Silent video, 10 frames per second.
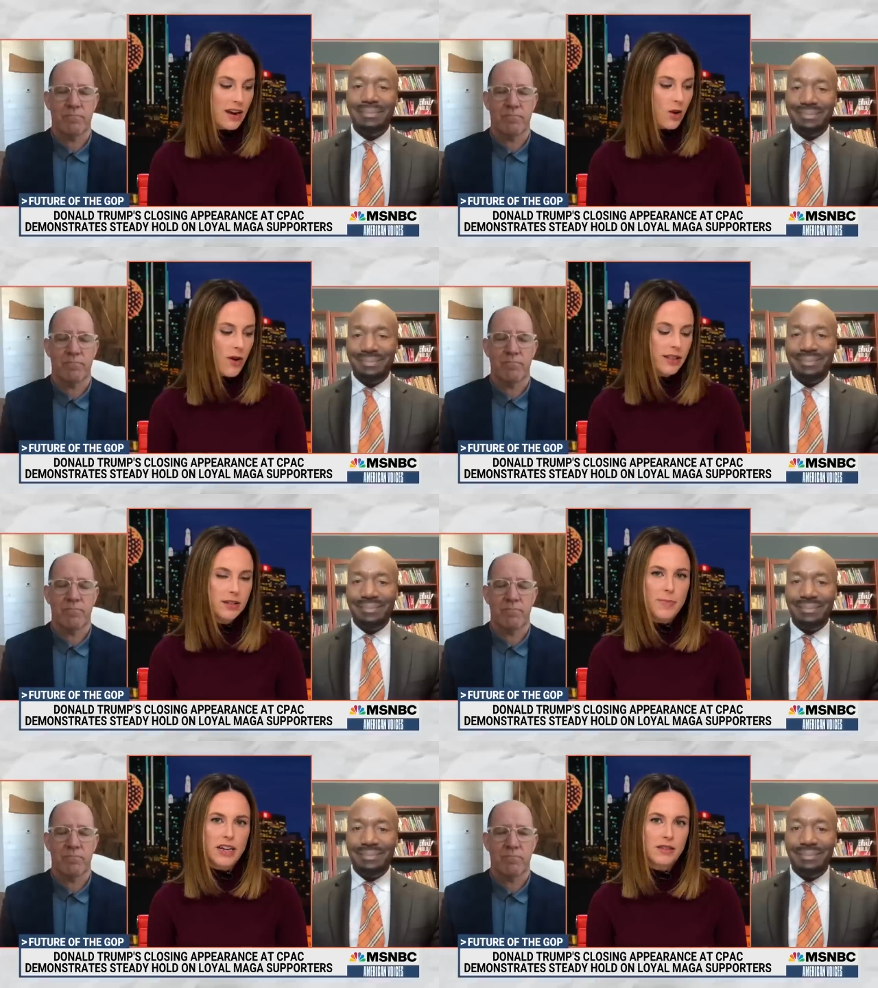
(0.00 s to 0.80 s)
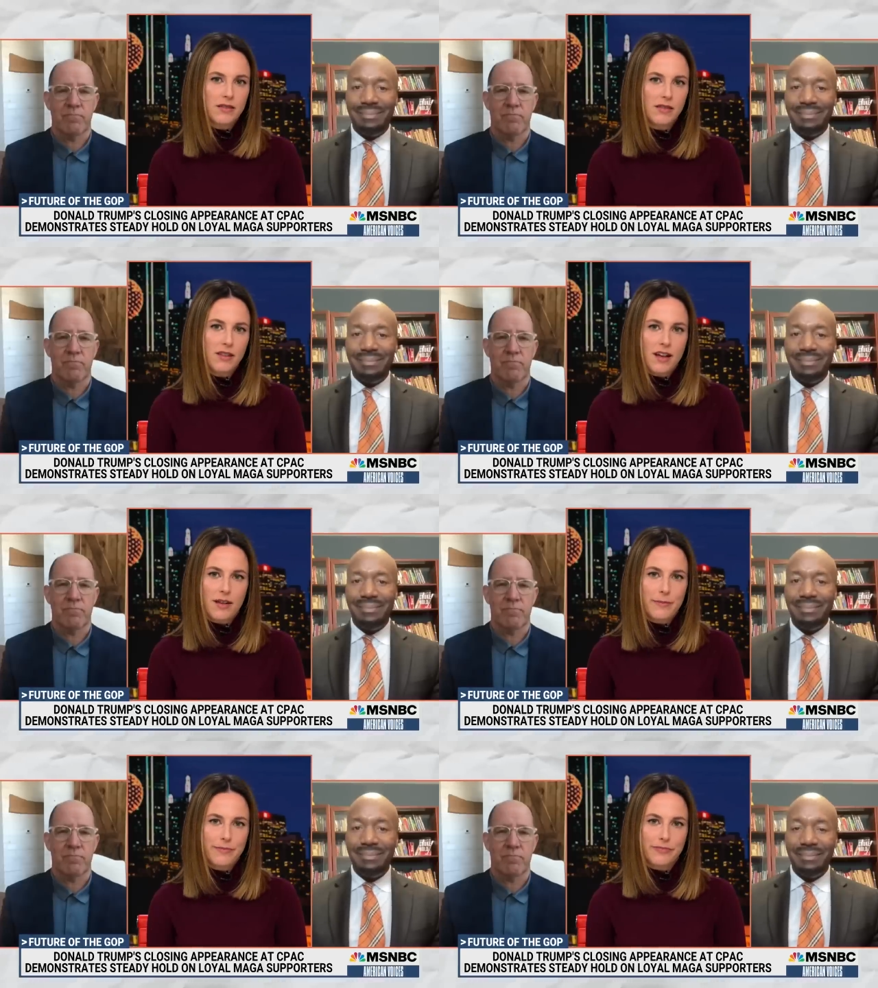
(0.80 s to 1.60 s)
Speaker 1: quite the spectacle
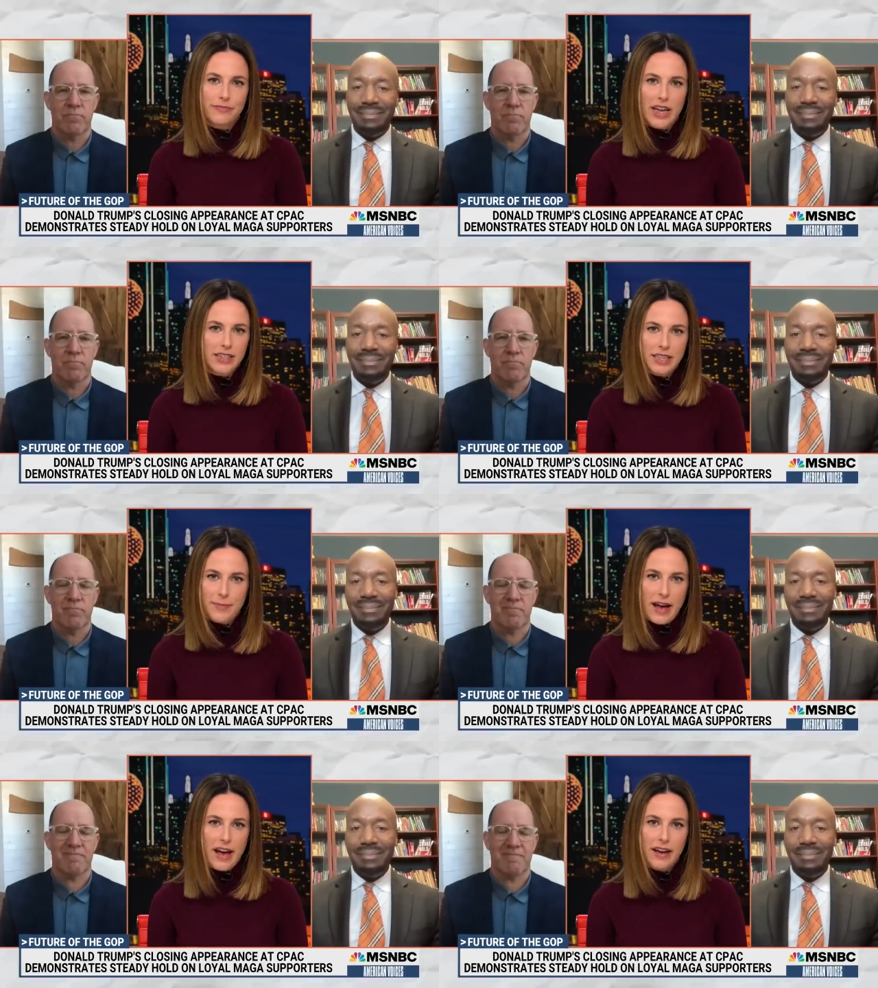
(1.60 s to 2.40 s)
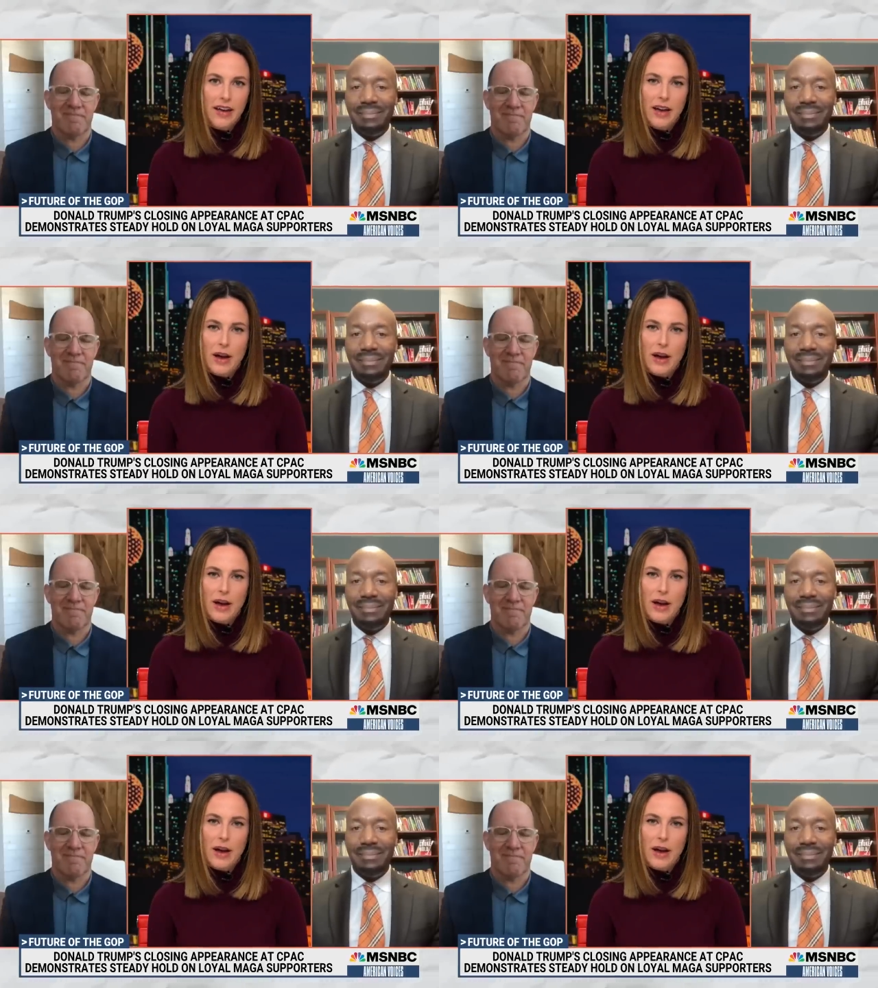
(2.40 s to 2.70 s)
um, at CPAC.